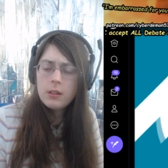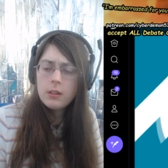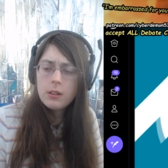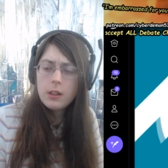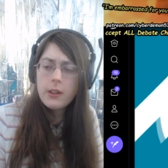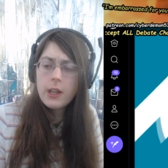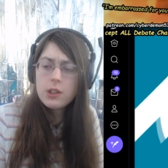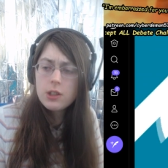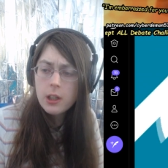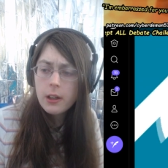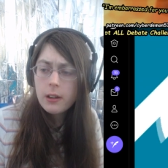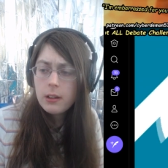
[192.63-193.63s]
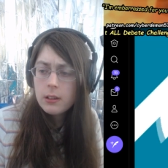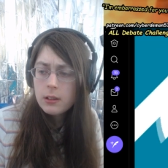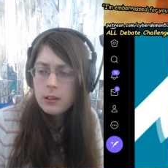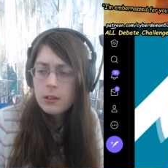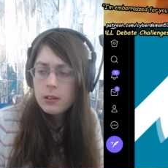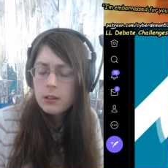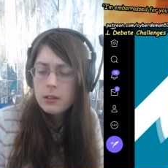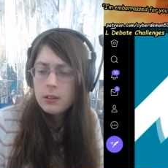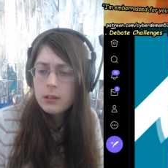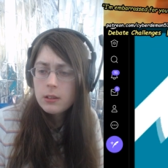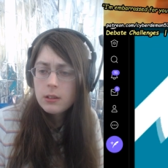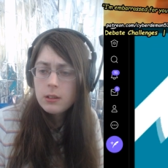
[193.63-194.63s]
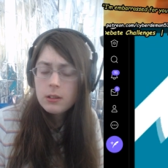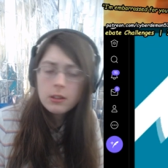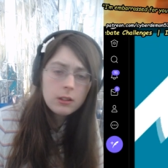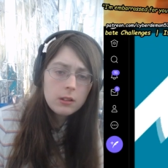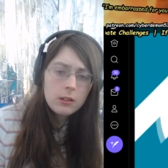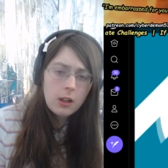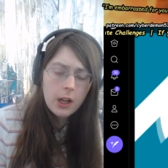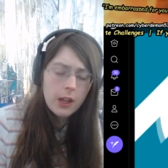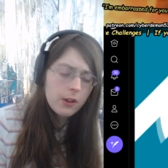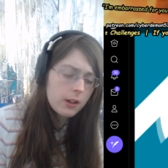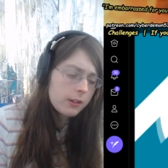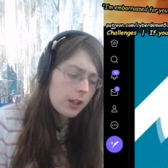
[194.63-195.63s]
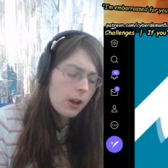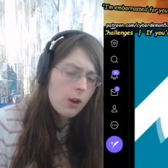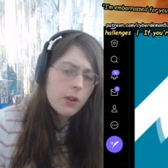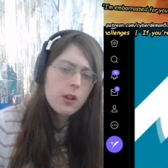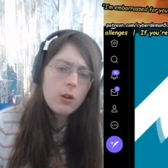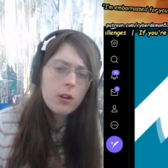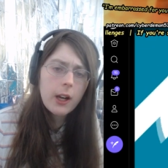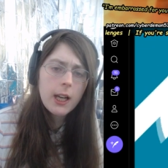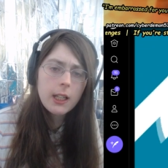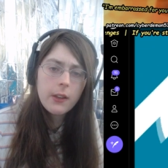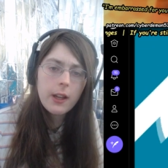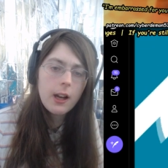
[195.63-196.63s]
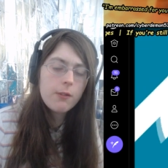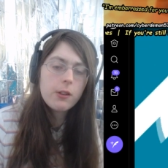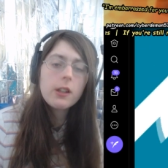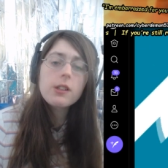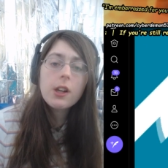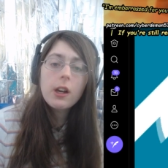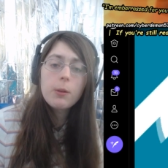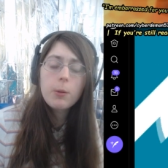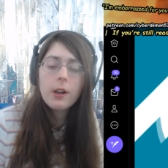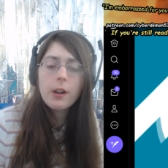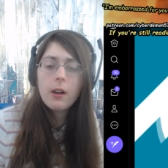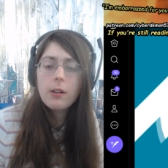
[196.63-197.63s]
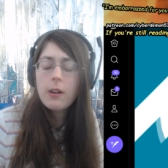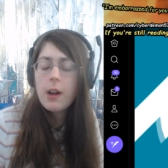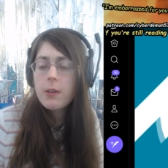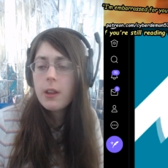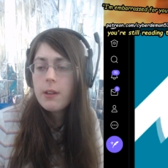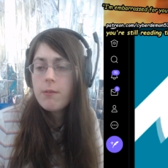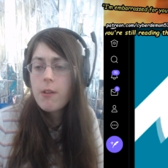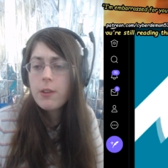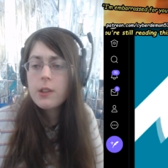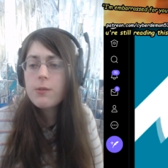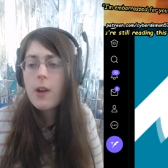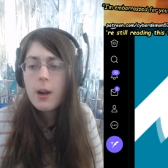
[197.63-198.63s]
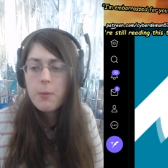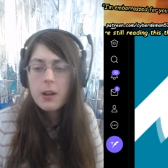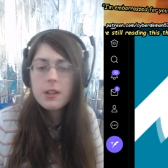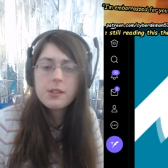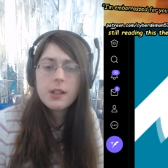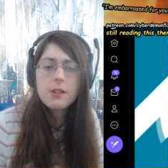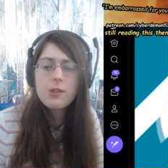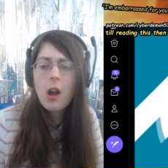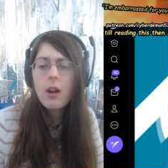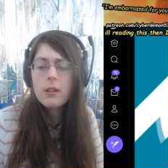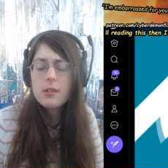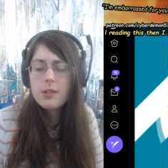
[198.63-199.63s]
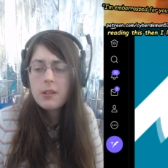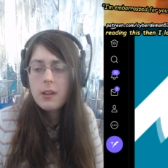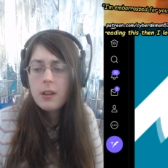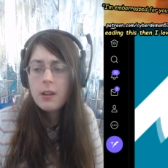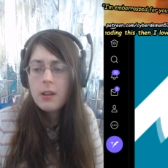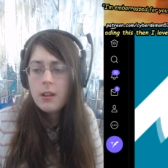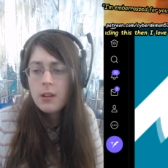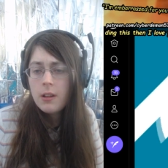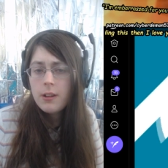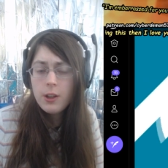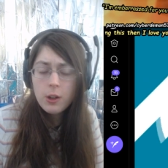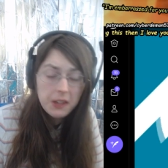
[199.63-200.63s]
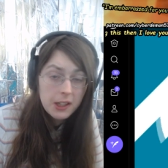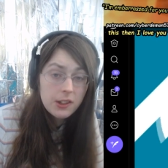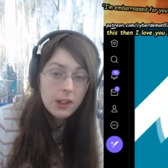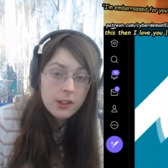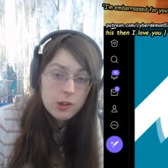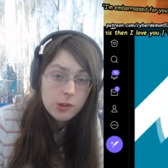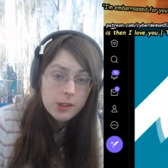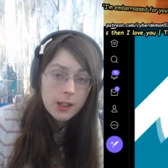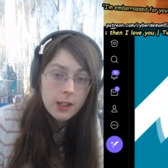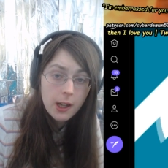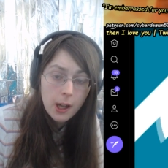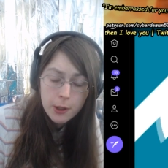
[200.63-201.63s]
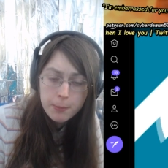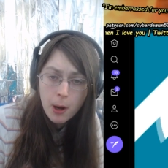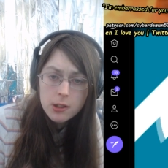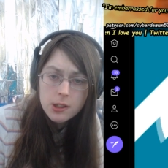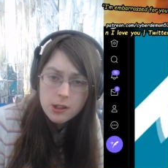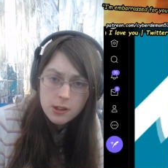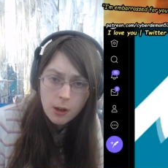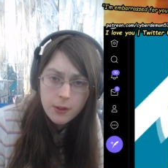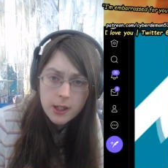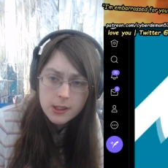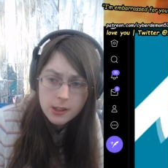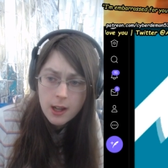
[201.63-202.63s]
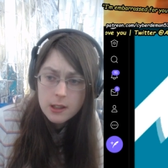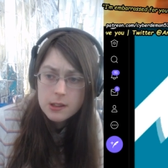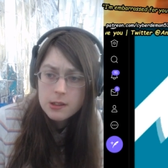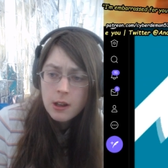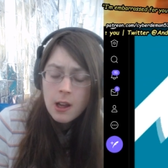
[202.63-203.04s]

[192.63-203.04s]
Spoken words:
And then chill. Okay, they're going to take over Ukraine and then everything's good. We're going to go, everything's fine. We're going to sing songs. You don't think they're interested in other post-Soviet states?